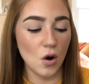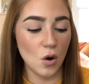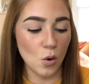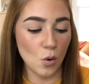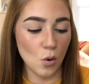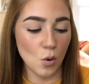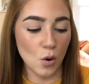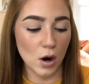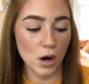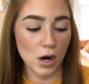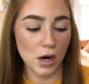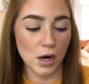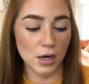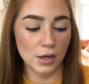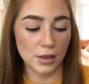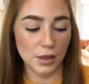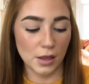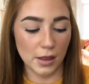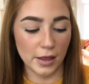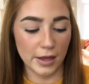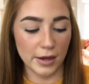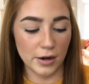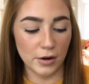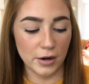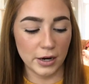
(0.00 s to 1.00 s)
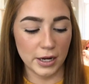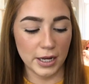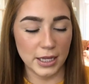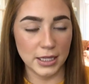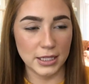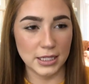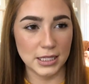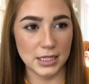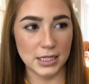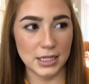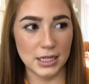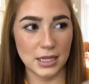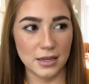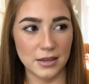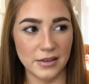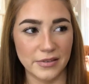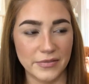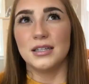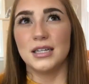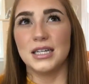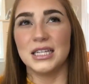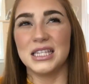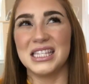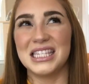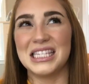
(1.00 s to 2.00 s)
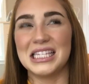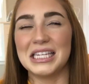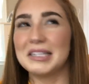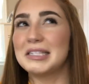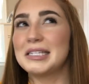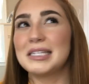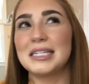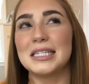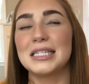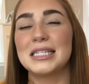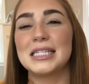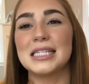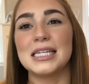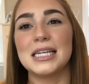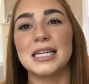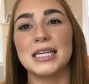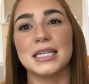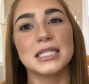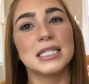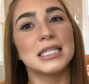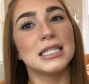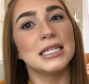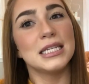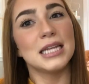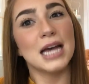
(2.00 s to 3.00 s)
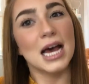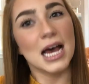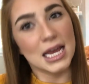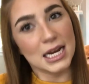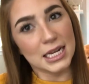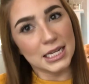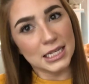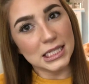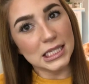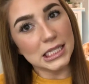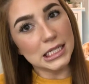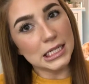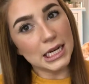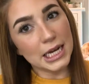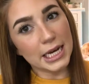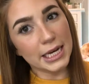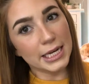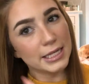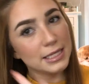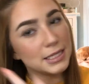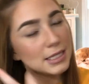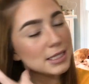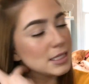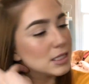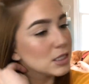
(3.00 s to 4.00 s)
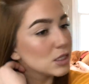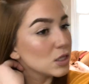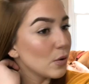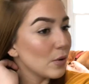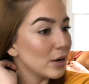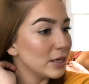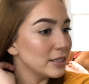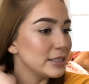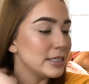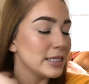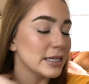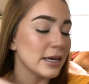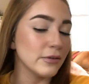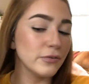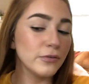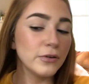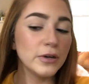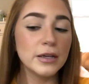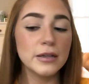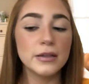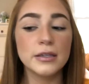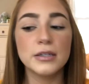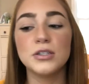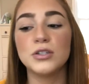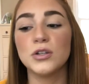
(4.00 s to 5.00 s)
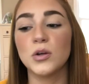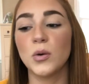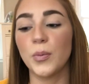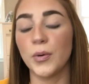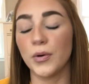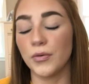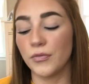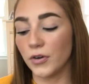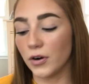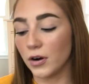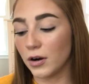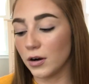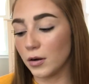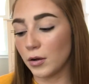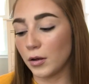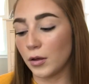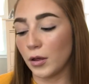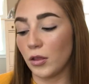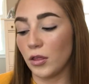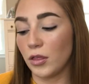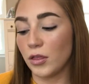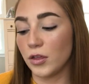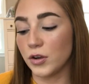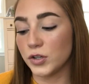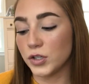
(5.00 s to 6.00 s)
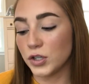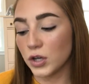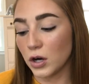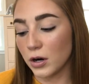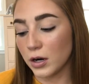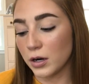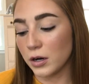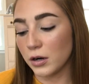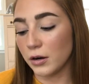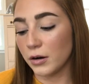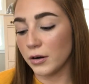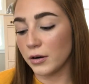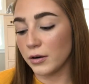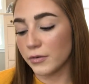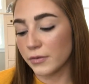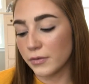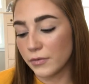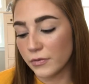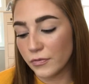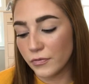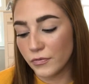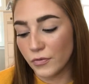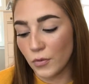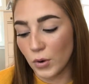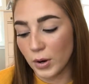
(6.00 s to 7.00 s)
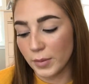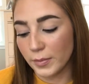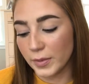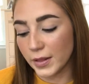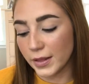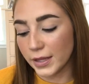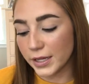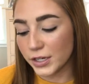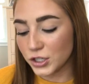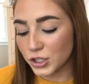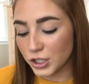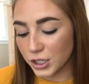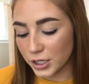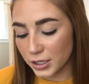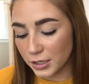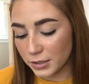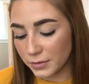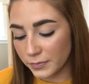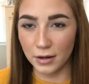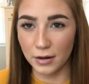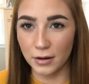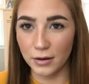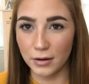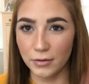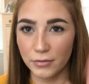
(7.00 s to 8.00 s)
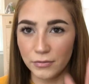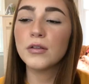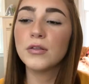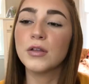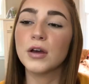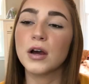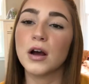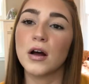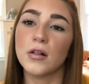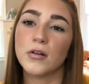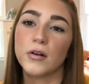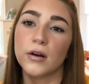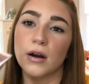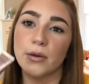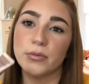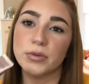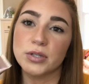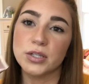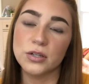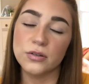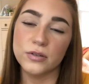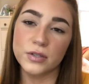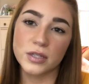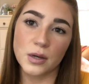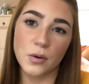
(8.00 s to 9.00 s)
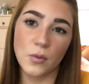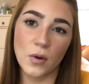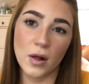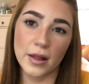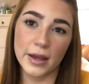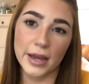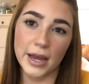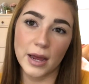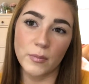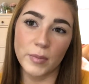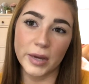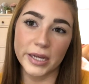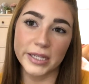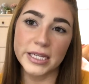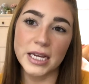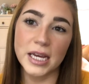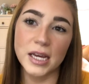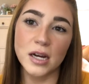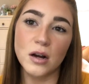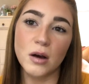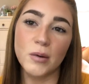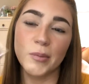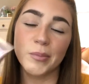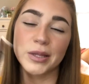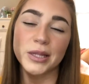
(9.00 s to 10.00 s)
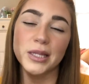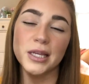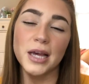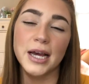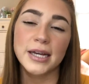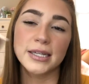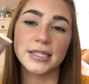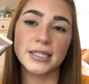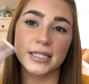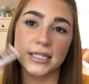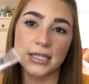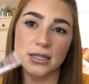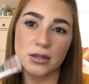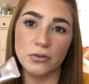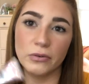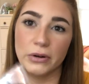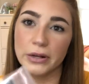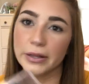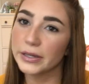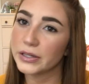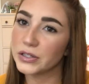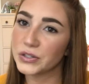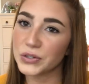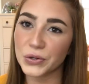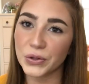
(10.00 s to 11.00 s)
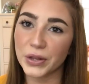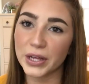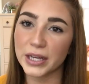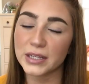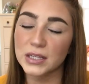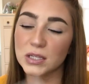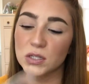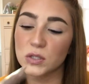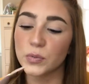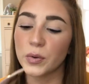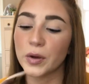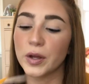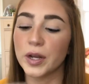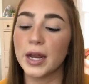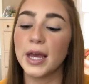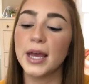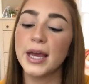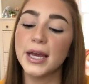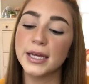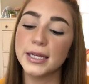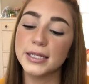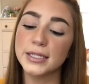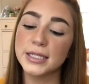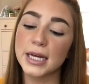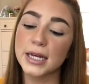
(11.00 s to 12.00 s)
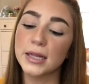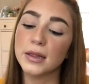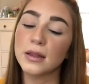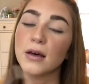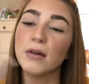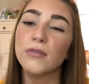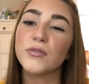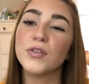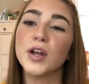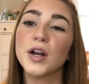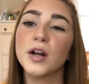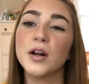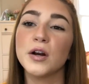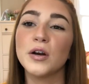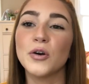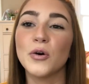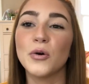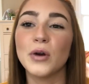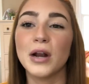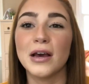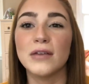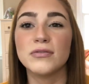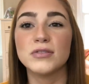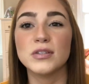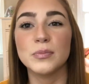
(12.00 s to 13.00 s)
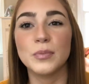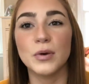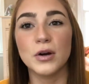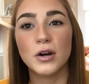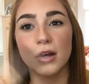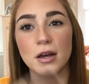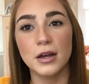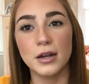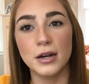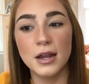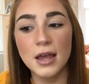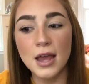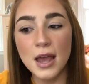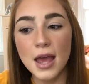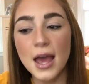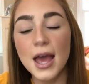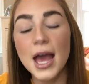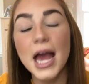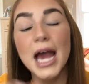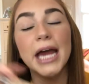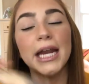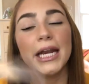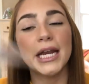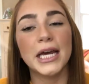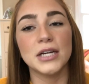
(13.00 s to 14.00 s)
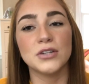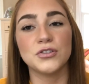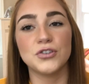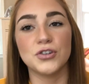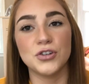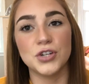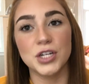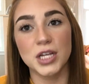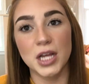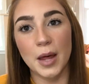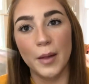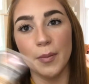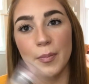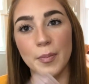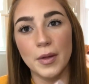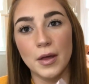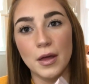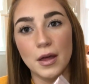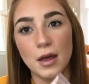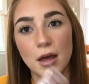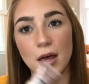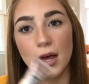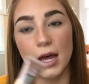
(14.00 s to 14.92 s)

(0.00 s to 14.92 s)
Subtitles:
or the lighter it gets, the consistency is not as nice. So I definitely do prefer the darker formulation of the color I was using while I had my tan on, but I still really do like this one. And I love that I don't have to put on an extra step